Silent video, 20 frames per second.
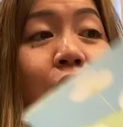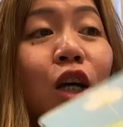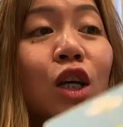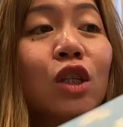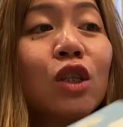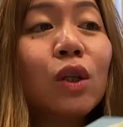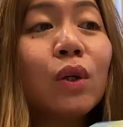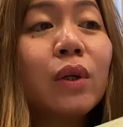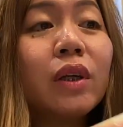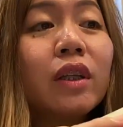
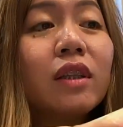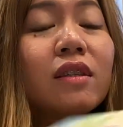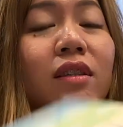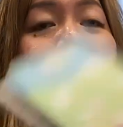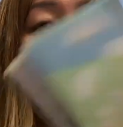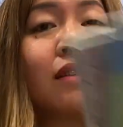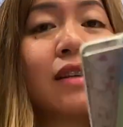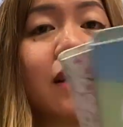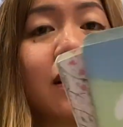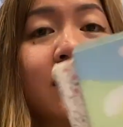So it
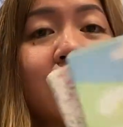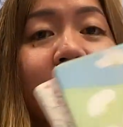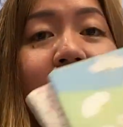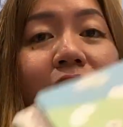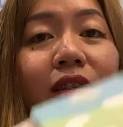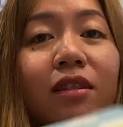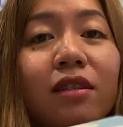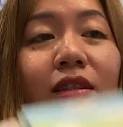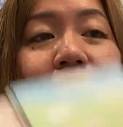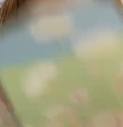
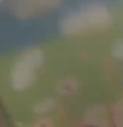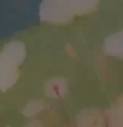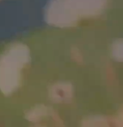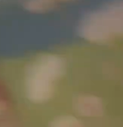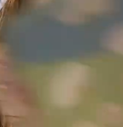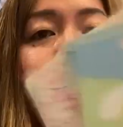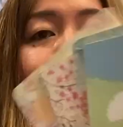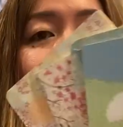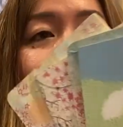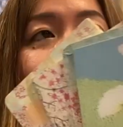consists
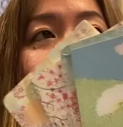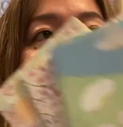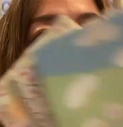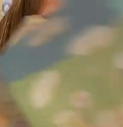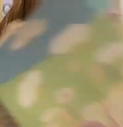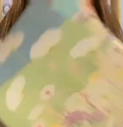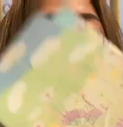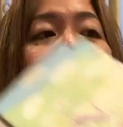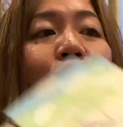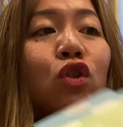of like
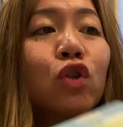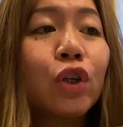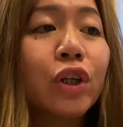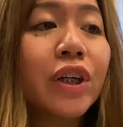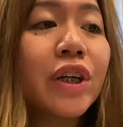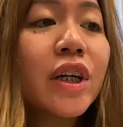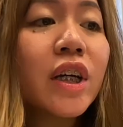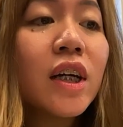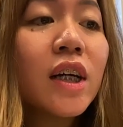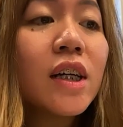4
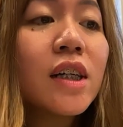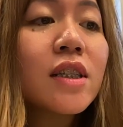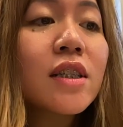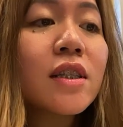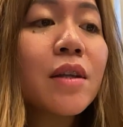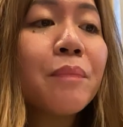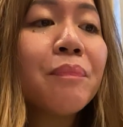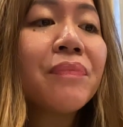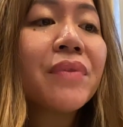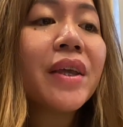journals,
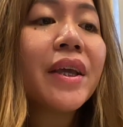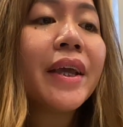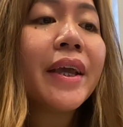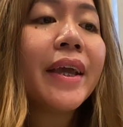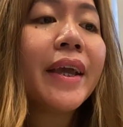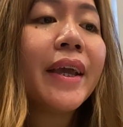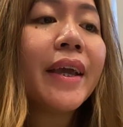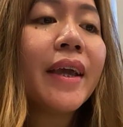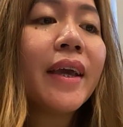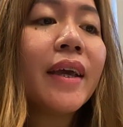
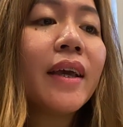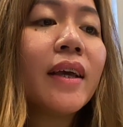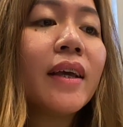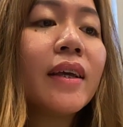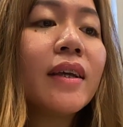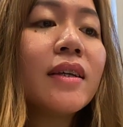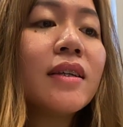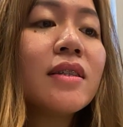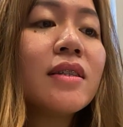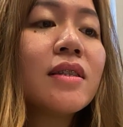
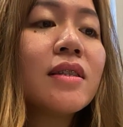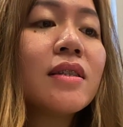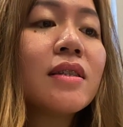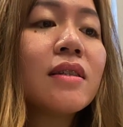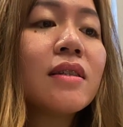and